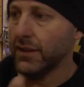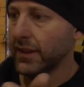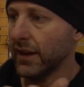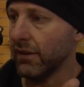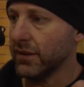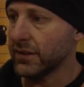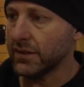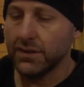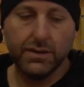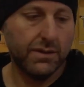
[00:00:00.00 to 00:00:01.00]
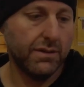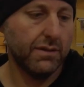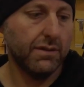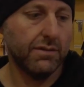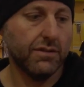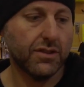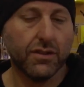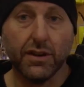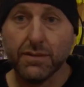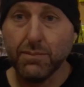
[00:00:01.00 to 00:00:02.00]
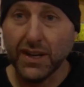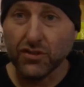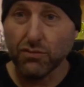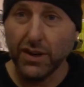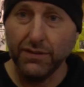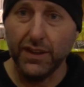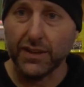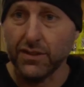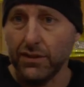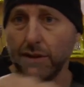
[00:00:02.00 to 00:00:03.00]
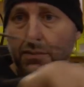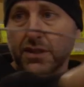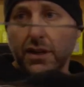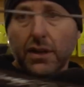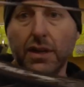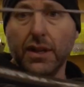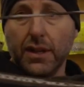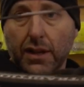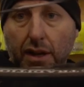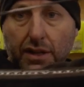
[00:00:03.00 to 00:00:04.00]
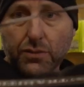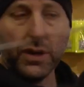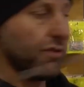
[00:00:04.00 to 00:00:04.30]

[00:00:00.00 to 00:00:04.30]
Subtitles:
they've got as much reflex on them. So I just want to